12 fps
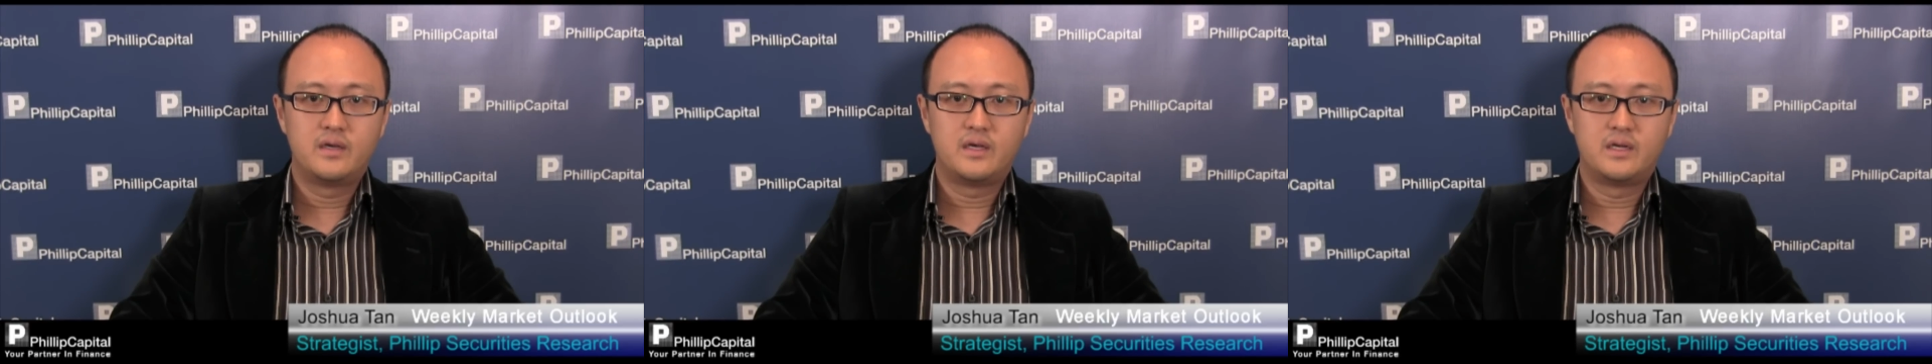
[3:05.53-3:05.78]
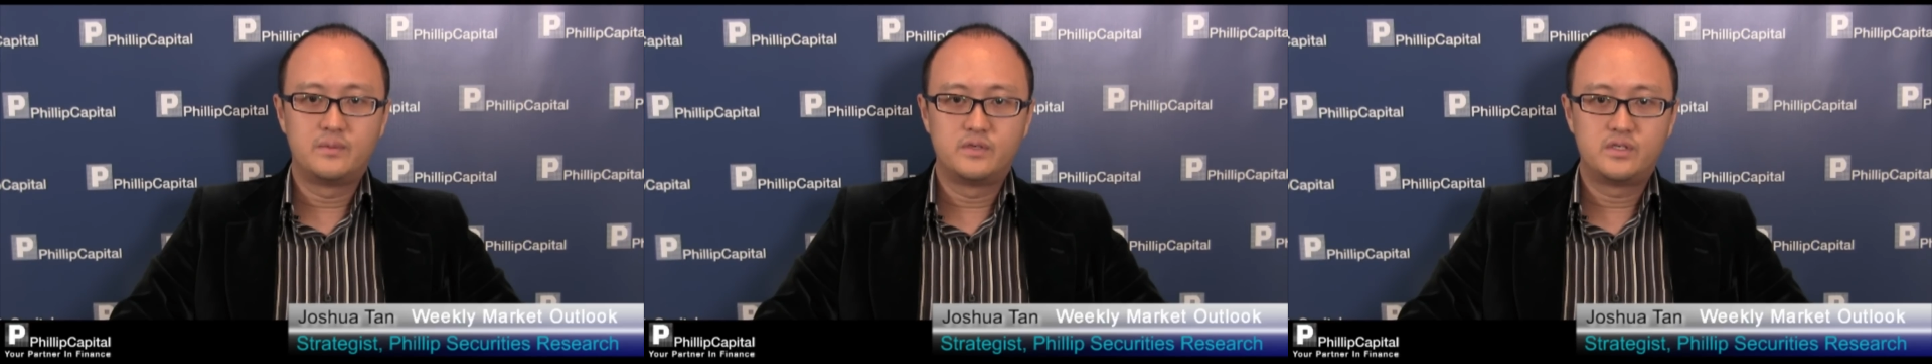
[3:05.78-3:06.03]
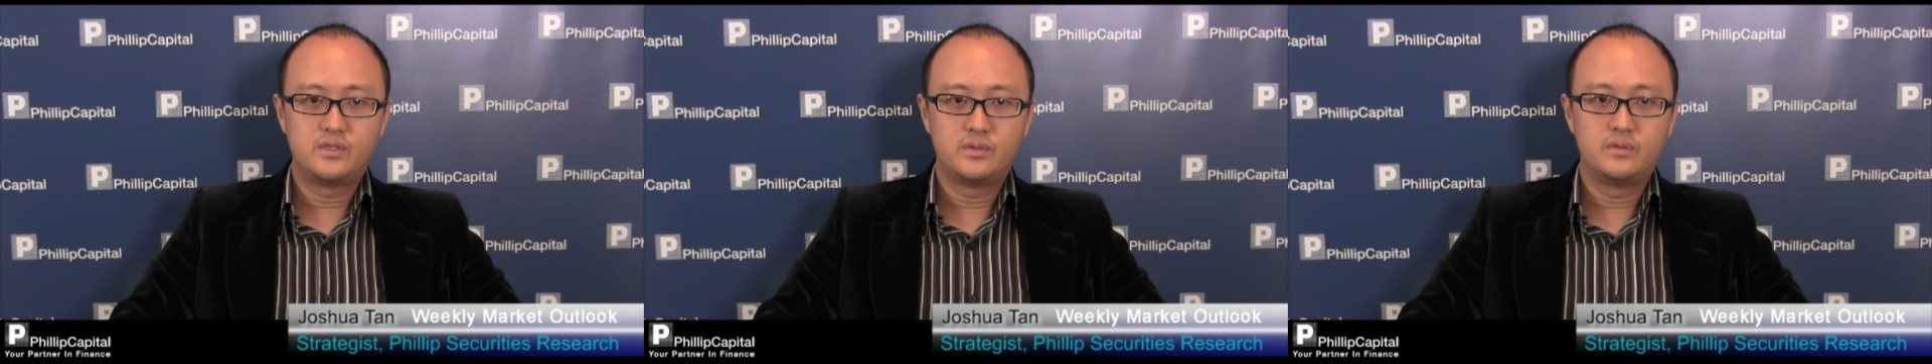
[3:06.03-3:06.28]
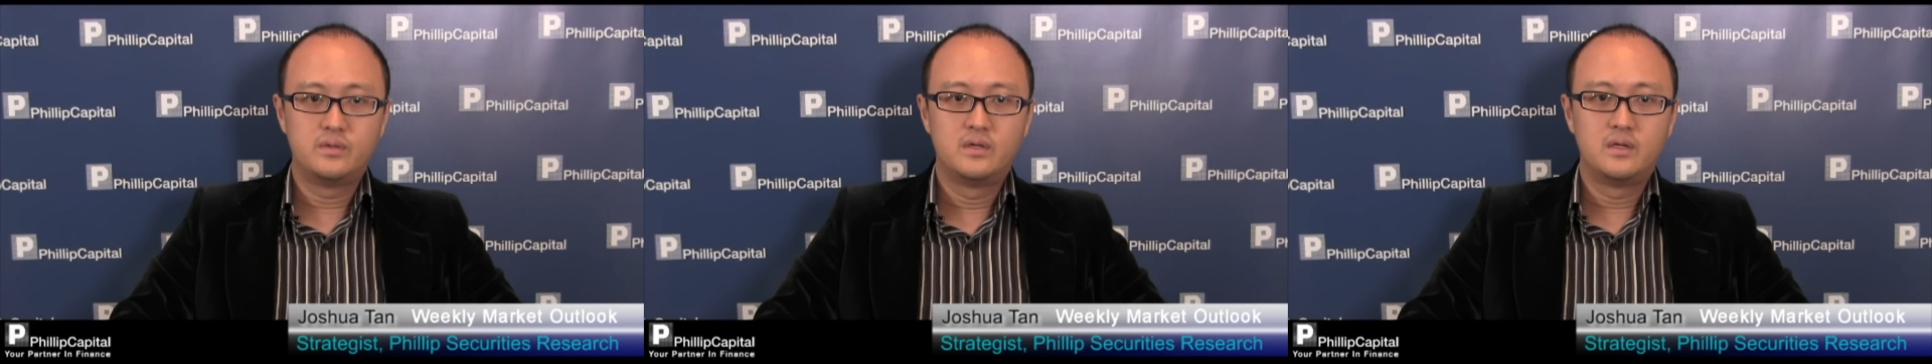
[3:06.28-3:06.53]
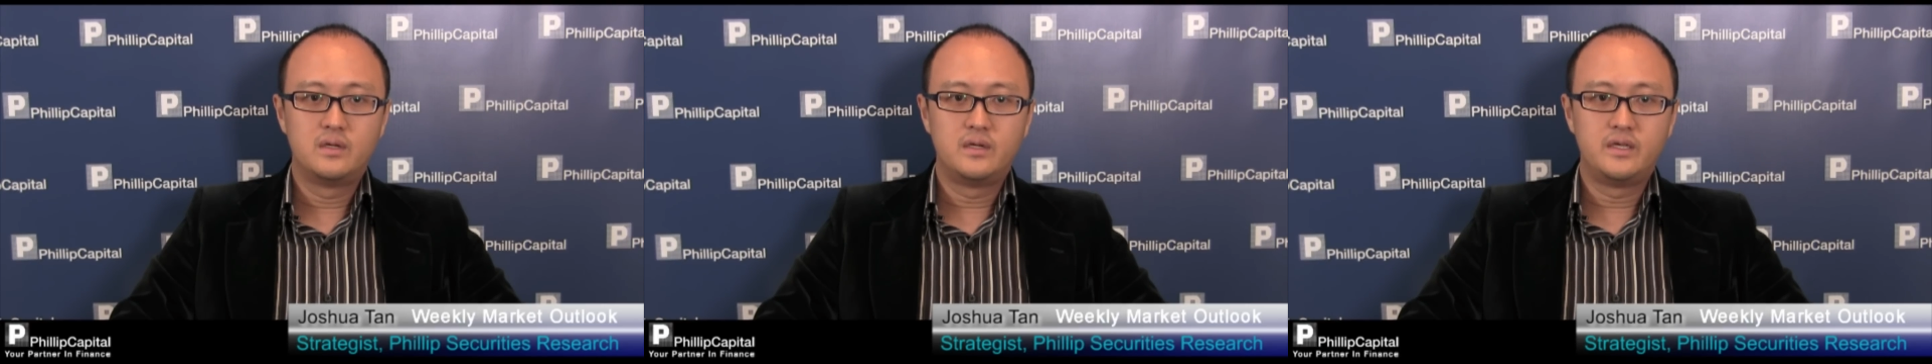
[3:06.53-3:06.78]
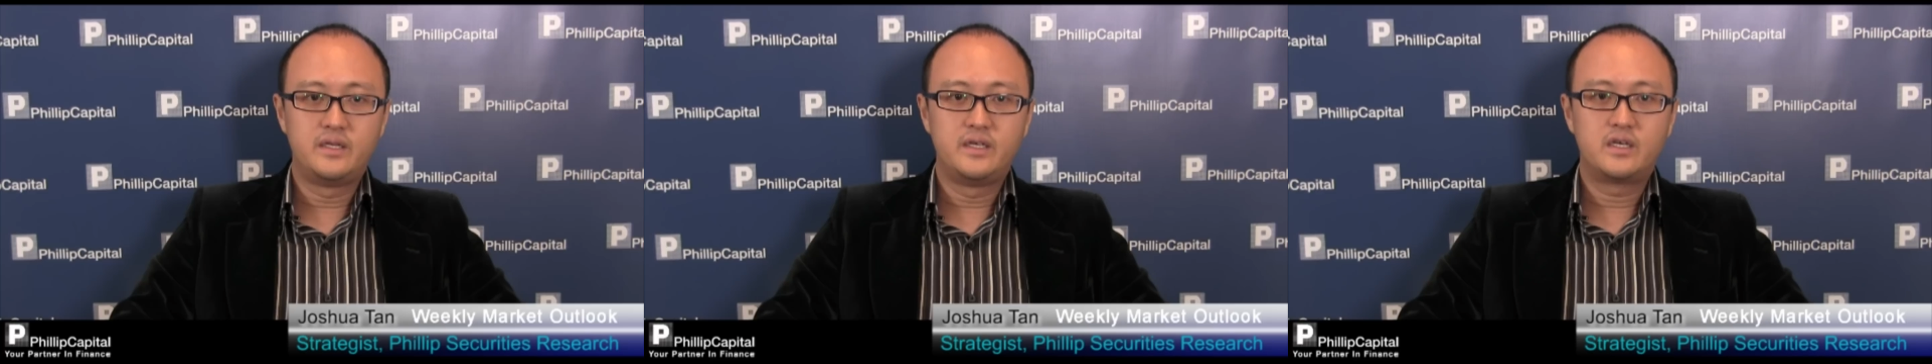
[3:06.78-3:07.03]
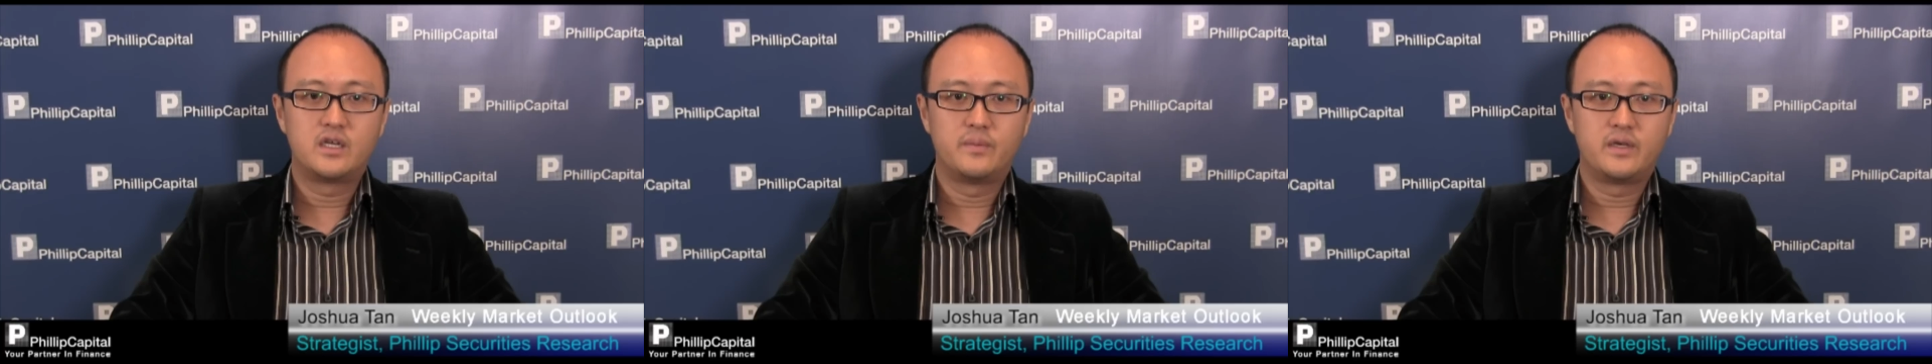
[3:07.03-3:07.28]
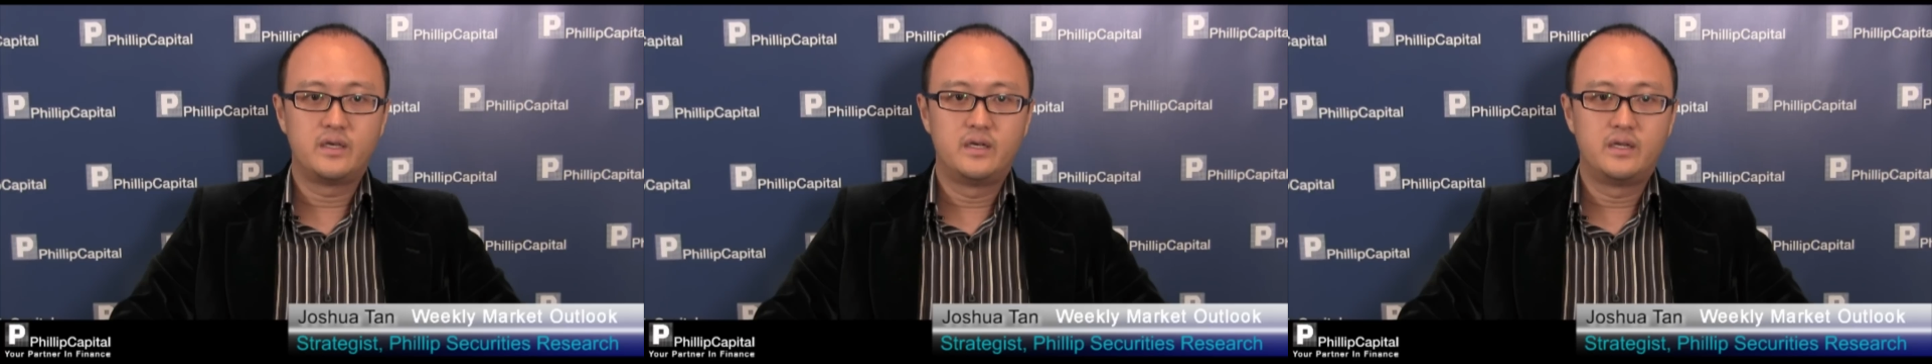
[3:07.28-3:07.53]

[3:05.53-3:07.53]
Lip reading: and number two, lead economic